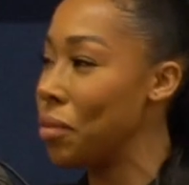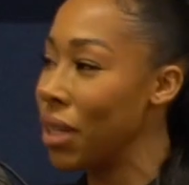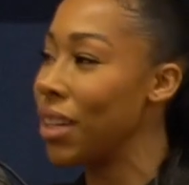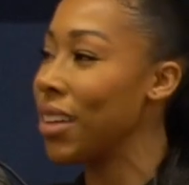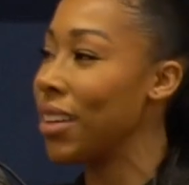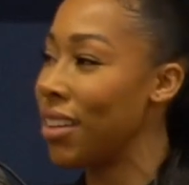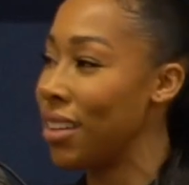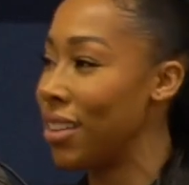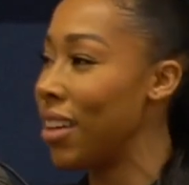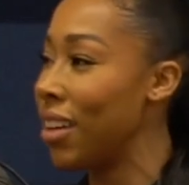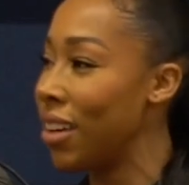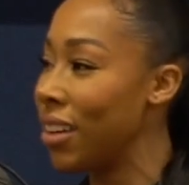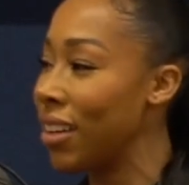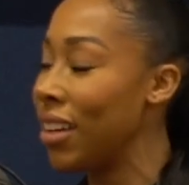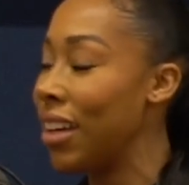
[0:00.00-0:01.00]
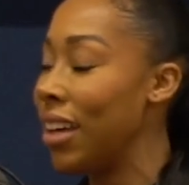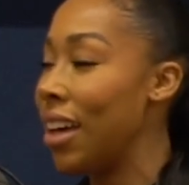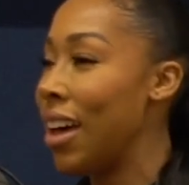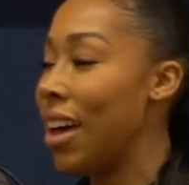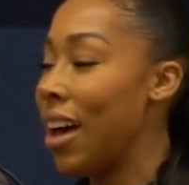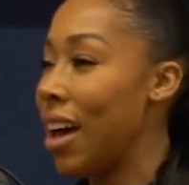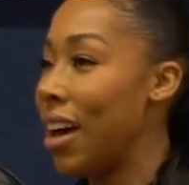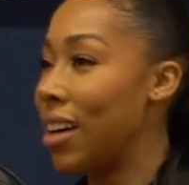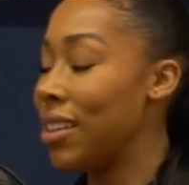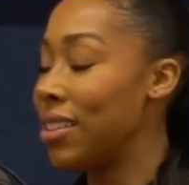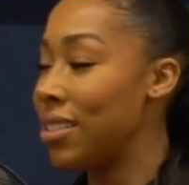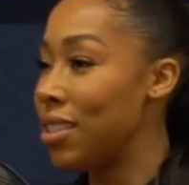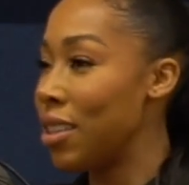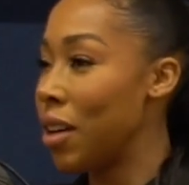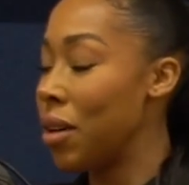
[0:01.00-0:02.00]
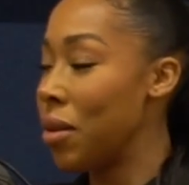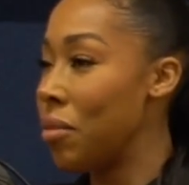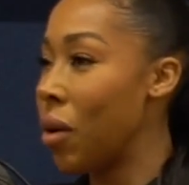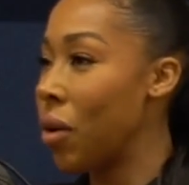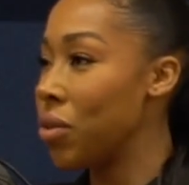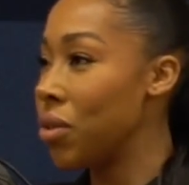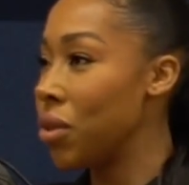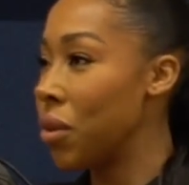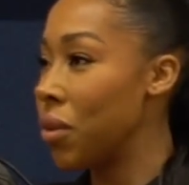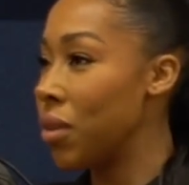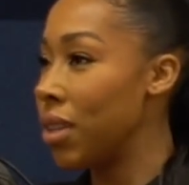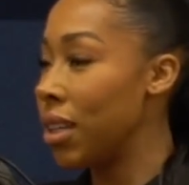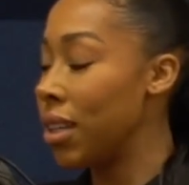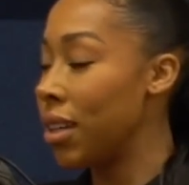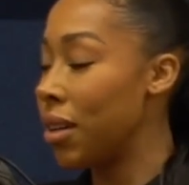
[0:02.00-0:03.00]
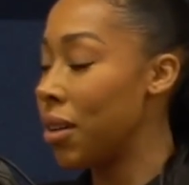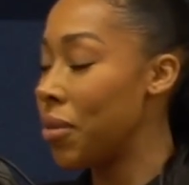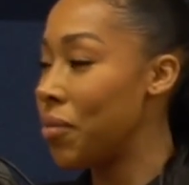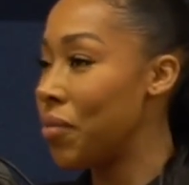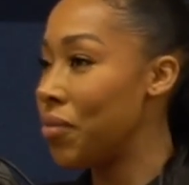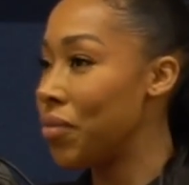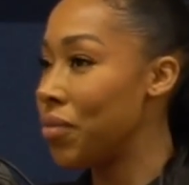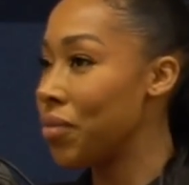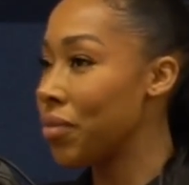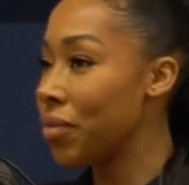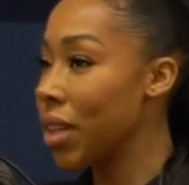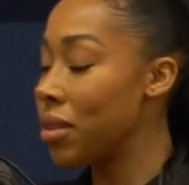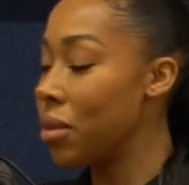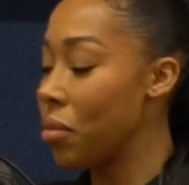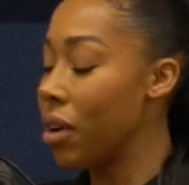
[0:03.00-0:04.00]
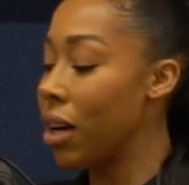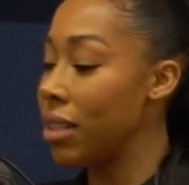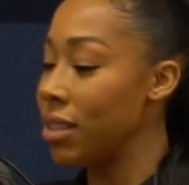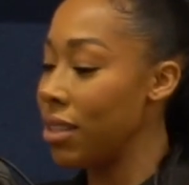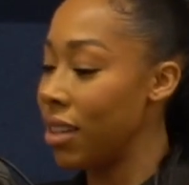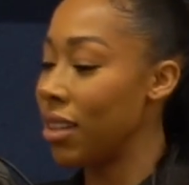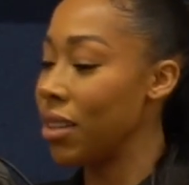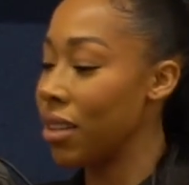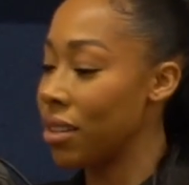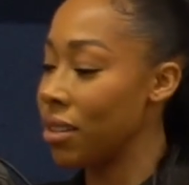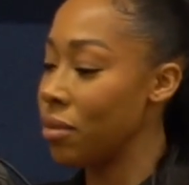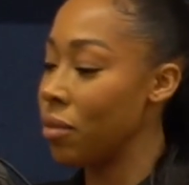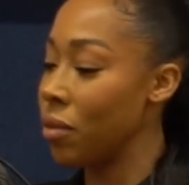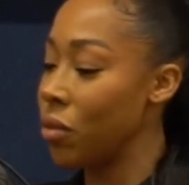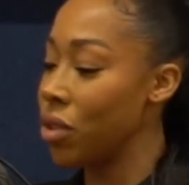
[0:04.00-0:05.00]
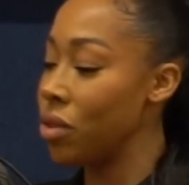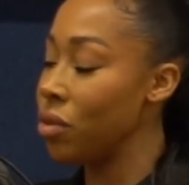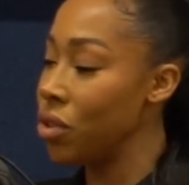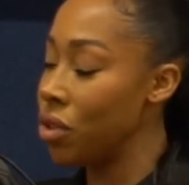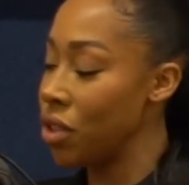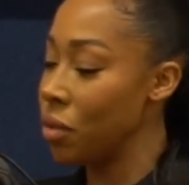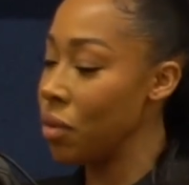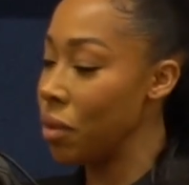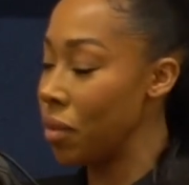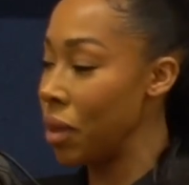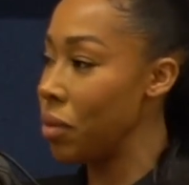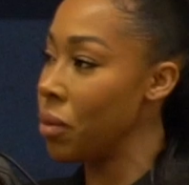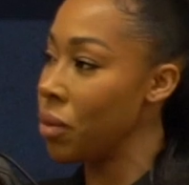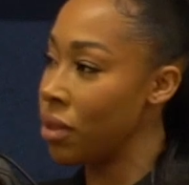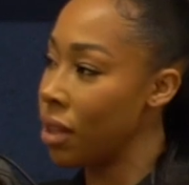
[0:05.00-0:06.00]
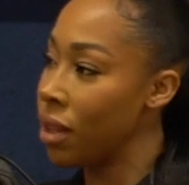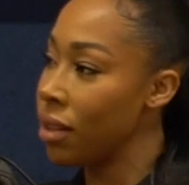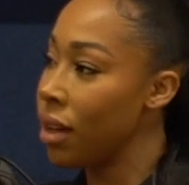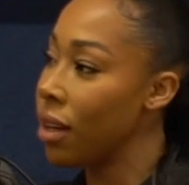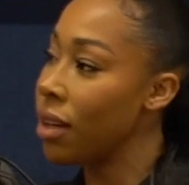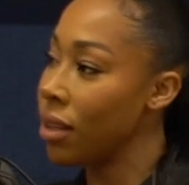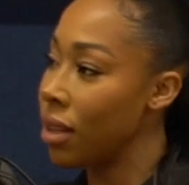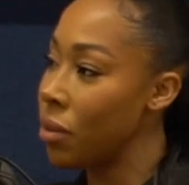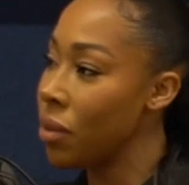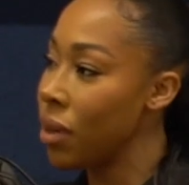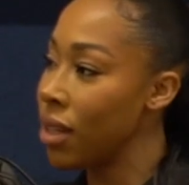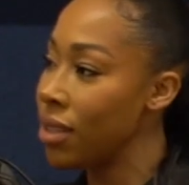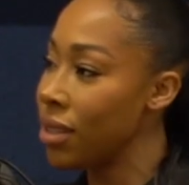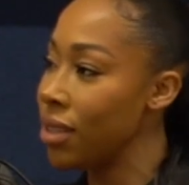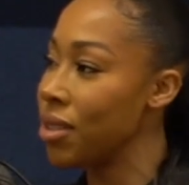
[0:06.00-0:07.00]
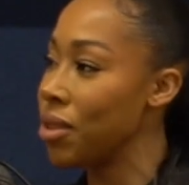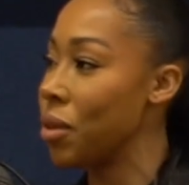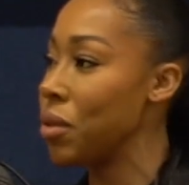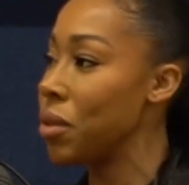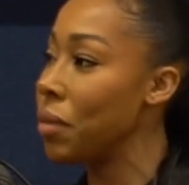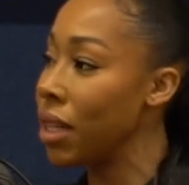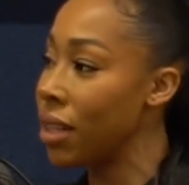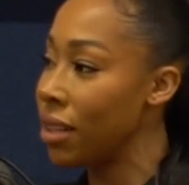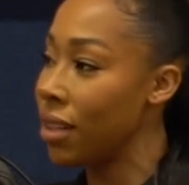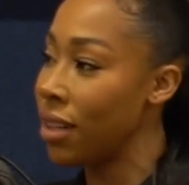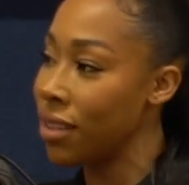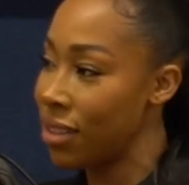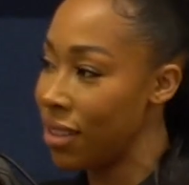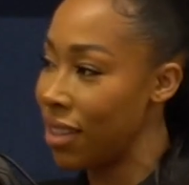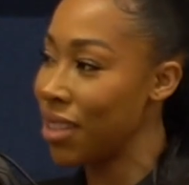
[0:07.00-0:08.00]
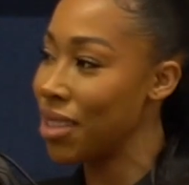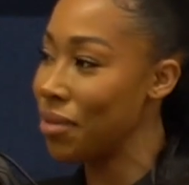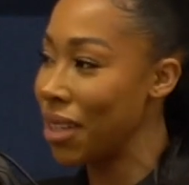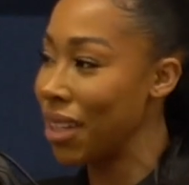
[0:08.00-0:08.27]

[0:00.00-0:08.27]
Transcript: being a thing. And also the pricing was reduced because people started cutting their pricing. So I was making less and less